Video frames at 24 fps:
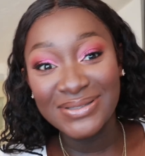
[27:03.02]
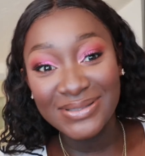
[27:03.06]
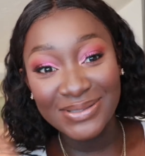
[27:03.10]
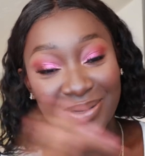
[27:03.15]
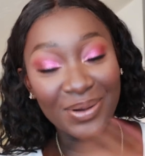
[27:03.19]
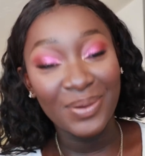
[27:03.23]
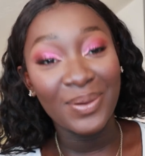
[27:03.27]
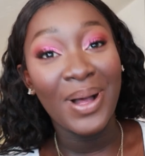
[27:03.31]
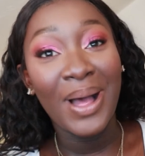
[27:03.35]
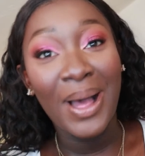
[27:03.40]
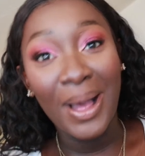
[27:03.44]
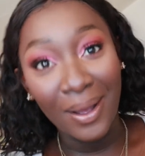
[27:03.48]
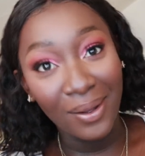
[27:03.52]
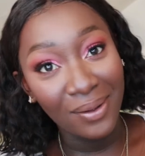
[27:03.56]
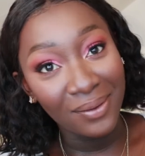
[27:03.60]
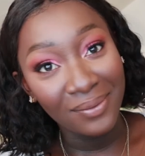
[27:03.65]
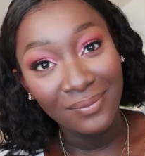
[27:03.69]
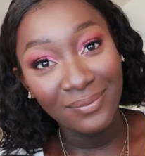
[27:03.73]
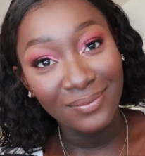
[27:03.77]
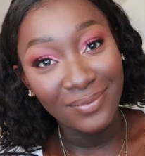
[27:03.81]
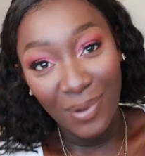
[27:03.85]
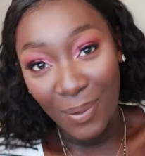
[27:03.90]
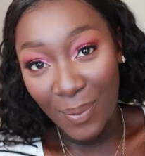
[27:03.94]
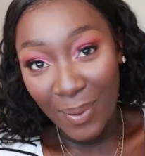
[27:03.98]
just go out,
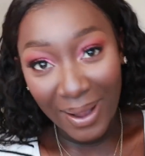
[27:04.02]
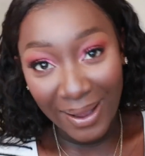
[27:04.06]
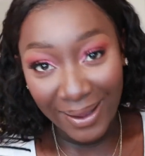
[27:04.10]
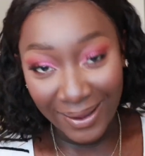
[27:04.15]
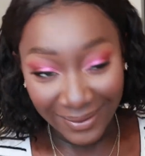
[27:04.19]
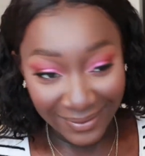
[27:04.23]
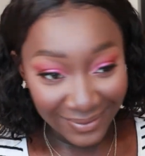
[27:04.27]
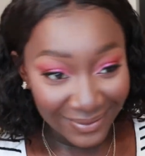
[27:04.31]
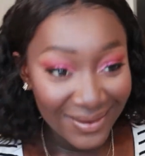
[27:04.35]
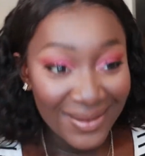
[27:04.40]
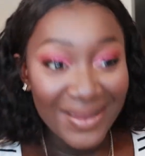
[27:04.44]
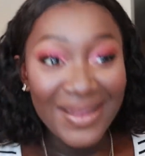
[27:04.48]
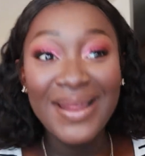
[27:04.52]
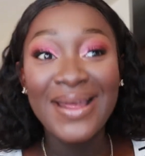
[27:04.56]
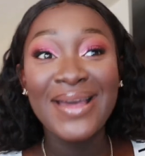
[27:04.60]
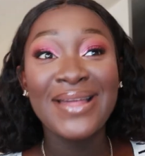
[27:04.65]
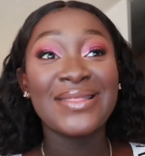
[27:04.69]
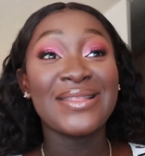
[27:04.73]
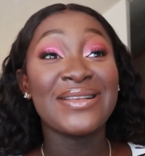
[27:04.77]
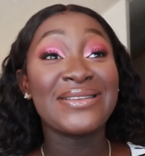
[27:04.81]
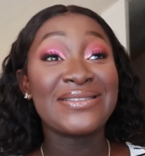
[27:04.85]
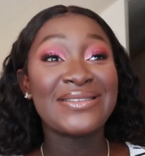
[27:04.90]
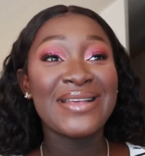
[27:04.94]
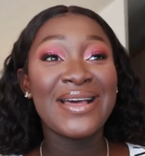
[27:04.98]
okay?
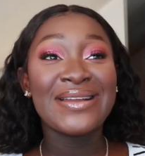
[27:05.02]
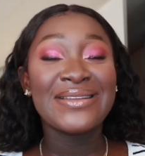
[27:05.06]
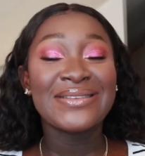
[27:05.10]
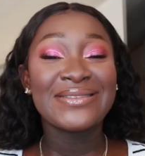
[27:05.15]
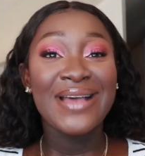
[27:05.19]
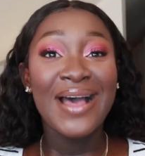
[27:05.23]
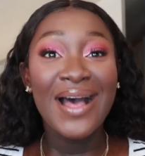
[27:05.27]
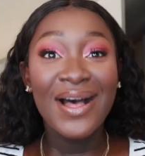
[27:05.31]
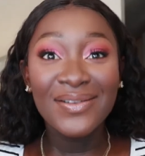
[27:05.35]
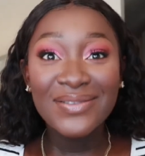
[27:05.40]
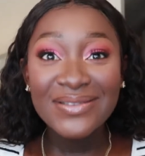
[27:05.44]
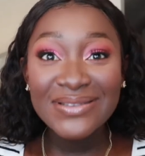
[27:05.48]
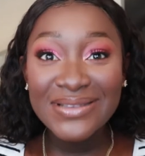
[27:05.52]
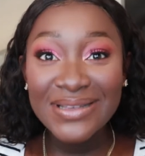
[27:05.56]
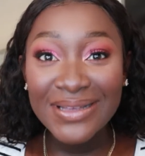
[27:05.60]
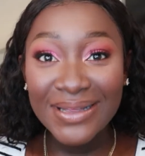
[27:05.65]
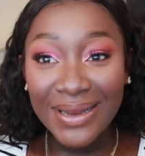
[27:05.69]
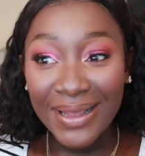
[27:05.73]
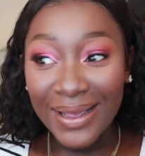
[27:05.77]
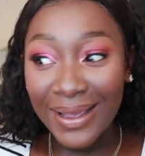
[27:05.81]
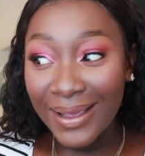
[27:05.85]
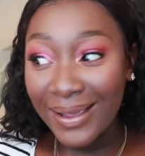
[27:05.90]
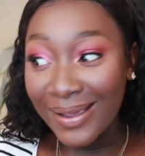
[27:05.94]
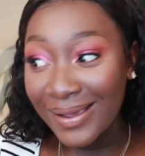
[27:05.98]
And the sun is out
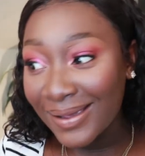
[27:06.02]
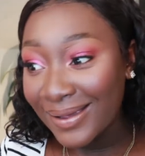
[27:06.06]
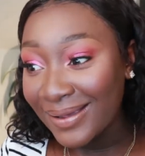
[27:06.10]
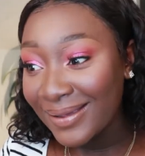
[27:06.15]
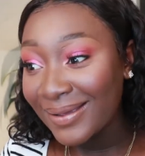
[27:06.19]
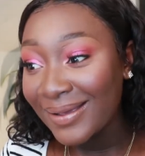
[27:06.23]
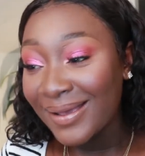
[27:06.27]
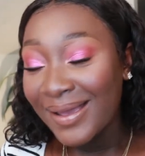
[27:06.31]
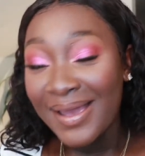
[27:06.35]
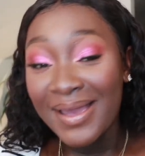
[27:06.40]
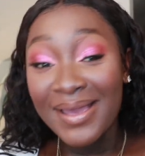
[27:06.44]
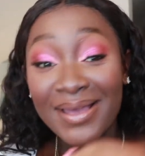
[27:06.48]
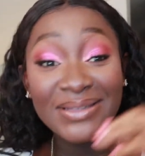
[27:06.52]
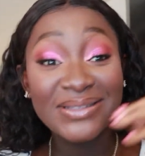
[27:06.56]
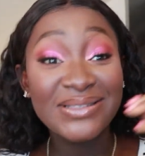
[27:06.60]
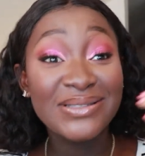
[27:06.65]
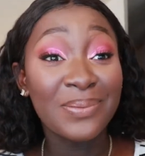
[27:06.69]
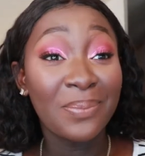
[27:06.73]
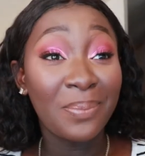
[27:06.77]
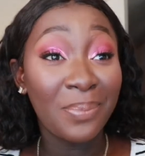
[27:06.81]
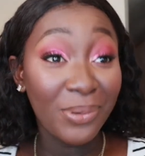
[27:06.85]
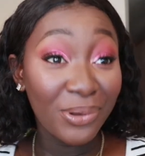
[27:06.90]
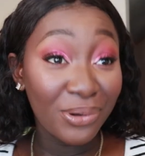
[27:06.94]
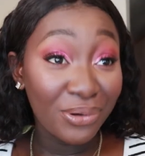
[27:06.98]
today,
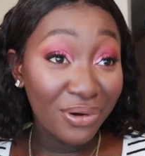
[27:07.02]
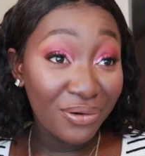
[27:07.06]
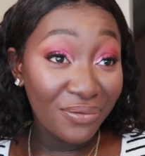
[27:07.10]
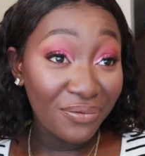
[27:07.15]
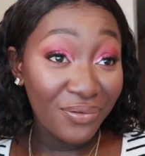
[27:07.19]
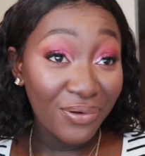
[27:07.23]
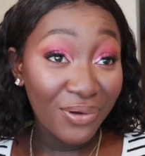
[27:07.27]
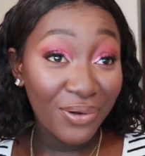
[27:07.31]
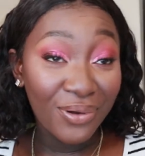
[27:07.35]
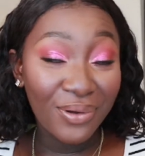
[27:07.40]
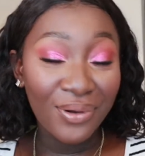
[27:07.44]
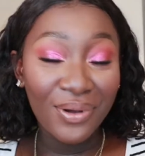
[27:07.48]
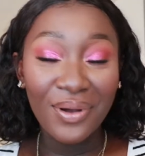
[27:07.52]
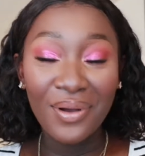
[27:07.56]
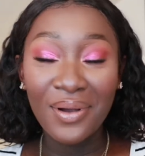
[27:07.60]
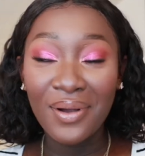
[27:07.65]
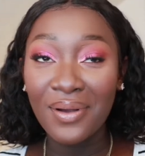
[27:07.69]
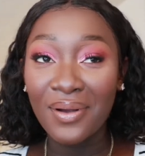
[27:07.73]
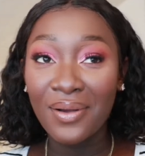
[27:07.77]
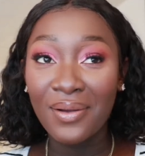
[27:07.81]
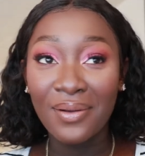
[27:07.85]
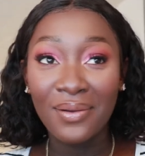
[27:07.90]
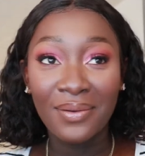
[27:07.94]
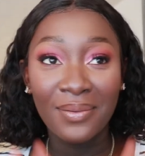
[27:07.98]
it's beautiful.
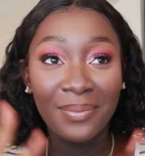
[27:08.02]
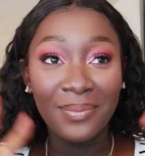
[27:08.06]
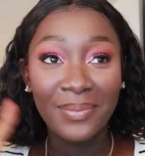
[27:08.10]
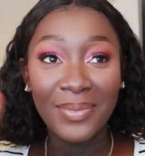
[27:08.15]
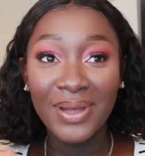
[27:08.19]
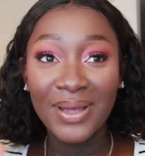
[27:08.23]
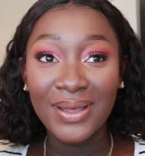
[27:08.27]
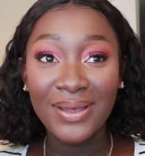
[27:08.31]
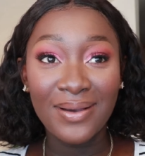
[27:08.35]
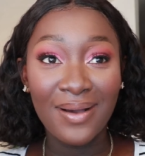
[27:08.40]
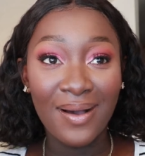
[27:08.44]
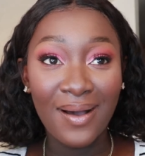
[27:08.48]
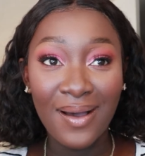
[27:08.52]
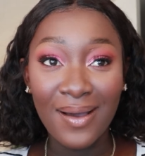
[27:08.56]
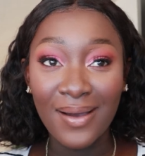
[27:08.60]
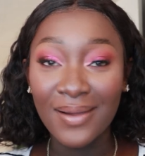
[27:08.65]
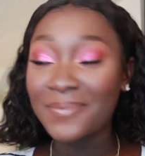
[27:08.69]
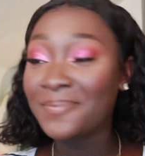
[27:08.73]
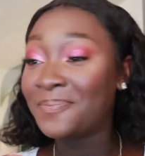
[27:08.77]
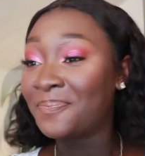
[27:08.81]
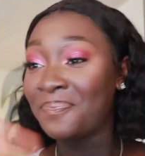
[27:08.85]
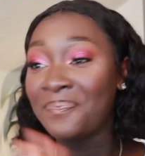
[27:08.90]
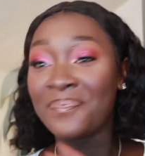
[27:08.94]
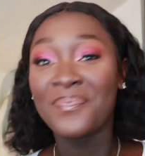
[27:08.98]
Oh my
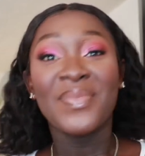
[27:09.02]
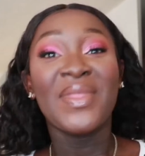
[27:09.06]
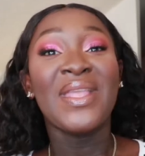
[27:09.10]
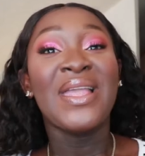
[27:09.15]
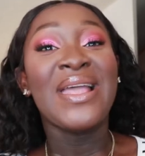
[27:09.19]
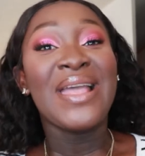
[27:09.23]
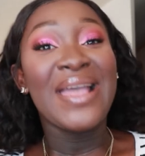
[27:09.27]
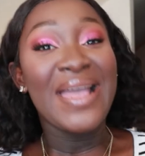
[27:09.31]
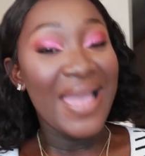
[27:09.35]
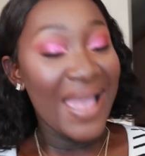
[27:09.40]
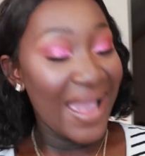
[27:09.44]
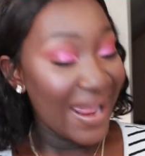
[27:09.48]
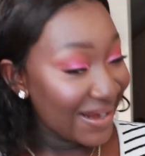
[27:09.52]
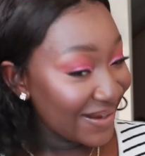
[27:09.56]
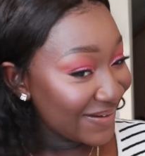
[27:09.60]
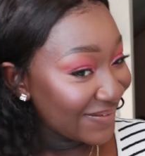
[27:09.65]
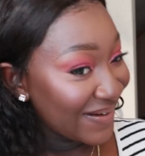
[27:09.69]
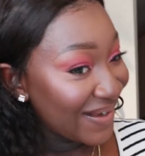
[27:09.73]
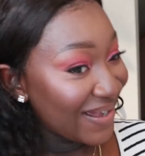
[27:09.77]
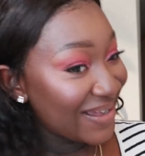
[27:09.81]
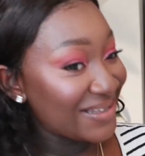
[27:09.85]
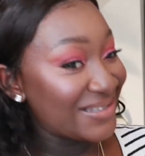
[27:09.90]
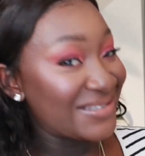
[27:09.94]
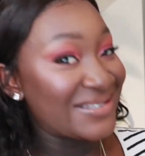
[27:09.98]
god.
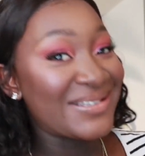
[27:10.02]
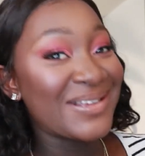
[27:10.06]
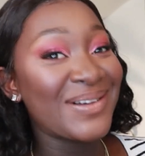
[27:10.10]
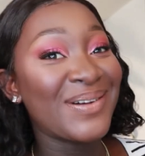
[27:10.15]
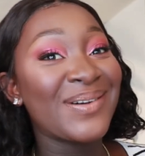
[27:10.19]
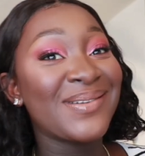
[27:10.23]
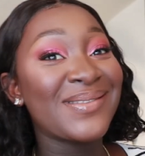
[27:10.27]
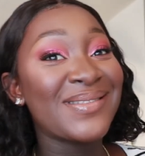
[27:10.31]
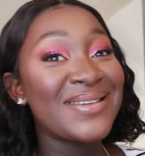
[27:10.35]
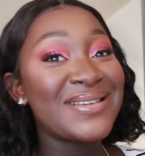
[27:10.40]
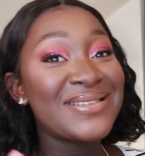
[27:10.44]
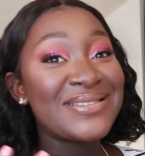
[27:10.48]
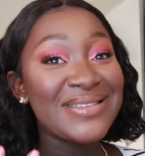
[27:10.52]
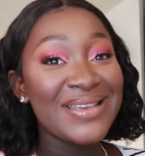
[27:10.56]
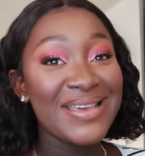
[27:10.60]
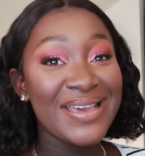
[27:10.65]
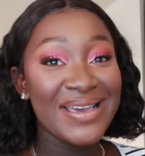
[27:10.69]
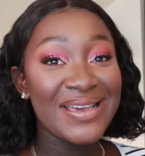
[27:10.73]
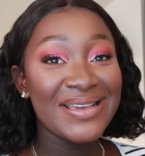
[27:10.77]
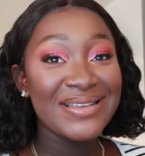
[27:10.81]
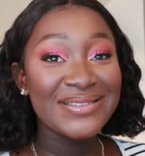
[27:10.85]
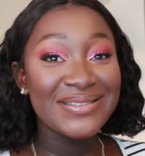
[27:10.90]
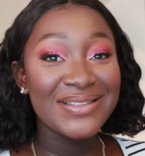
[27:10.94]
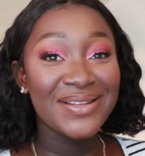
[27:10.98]
Anyway, so this
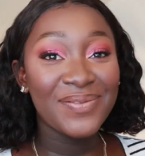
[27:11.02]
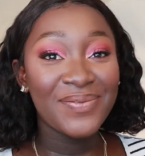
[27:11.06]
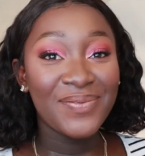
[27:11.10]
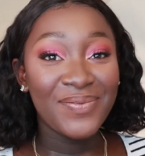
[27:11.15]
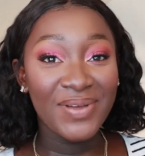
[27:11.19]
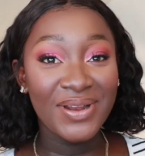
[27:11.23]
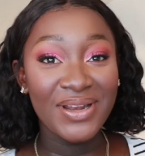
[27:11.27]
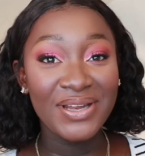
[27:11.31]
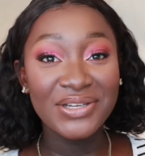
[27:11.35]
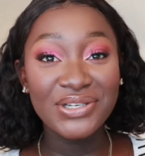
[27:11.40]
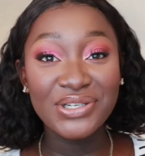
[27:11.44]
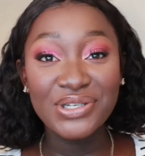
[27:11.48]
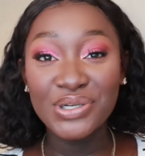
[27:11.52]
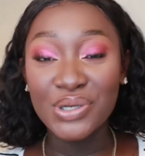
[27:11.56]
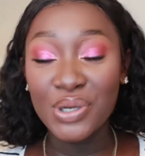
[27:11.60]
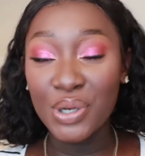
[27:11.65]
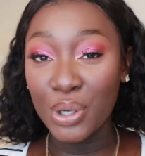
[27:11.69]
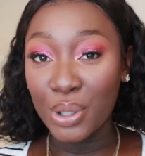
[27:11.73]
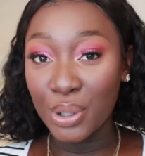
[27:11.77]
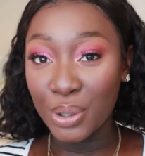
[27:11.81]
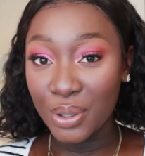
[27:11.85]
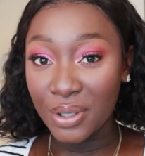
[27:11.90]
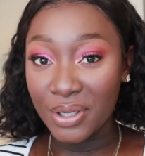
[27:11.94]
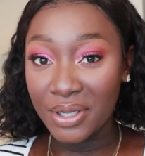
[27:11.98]
is the finished
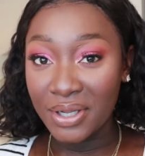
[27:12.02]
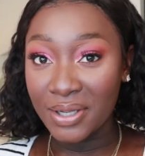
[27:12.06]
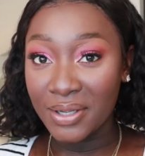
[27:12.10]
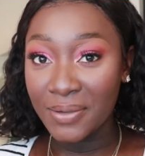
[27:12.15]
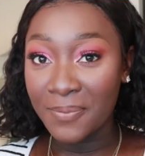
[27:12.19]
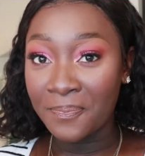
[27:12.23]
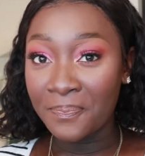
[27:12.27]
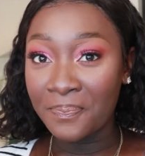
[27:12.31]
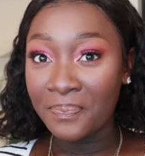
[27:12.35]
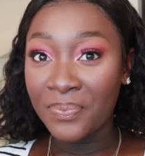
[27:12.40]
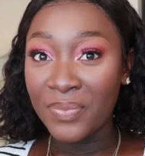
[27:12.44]
look.